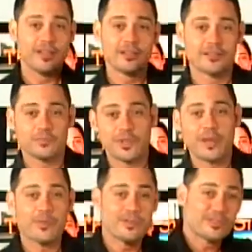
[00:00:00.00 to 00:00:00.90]
some
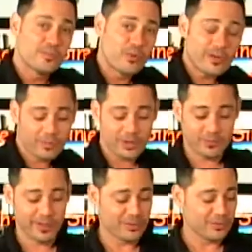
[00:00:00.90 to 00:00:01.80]
lemon, some bread and butter
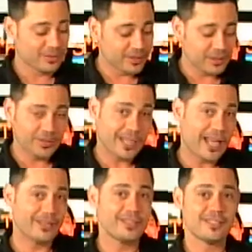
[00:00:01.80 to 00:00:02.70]
pickles, little
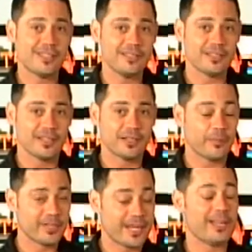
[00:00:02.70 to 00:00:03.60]
Italian seasoning,
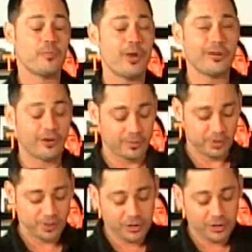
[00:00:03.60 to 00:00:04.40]
Italian breadcrumbs.